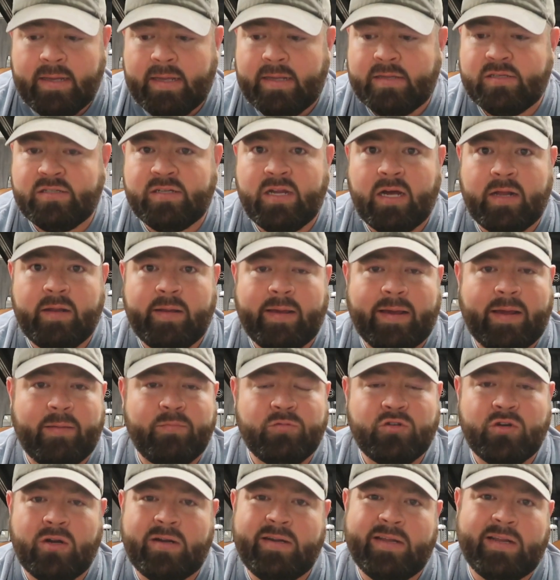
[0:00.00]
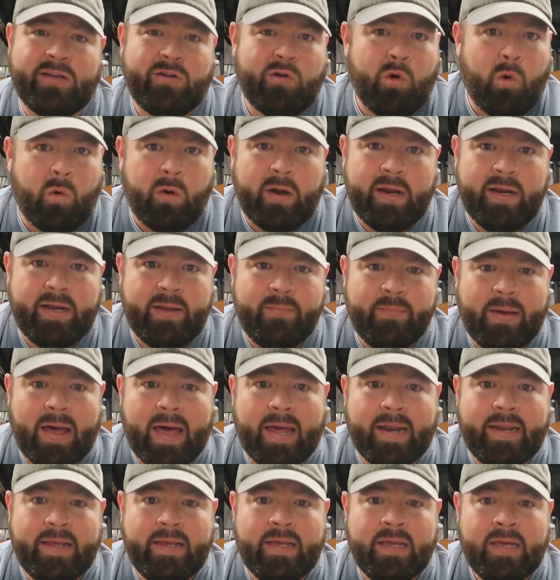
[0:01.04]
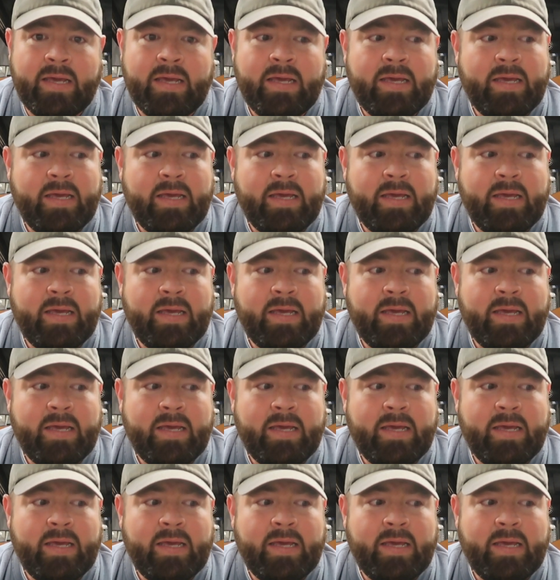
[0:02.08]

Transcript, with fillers: It's not like I'm trying to ignore anybody.